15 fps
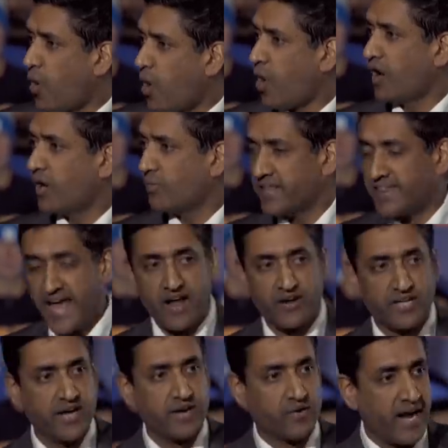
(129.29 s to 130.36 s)
war
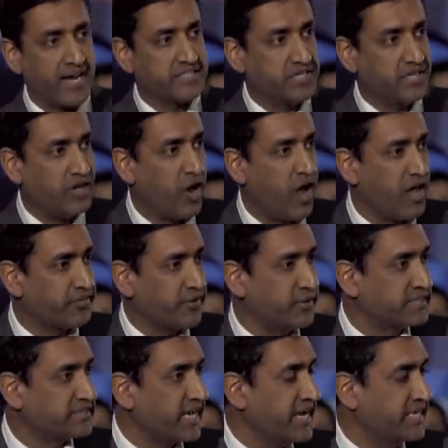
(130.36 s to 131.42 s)
without congressional
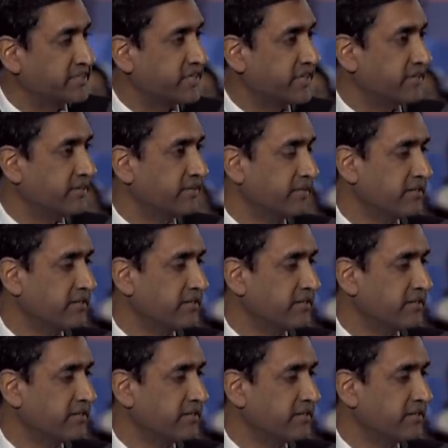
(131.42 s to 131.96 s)
authorization.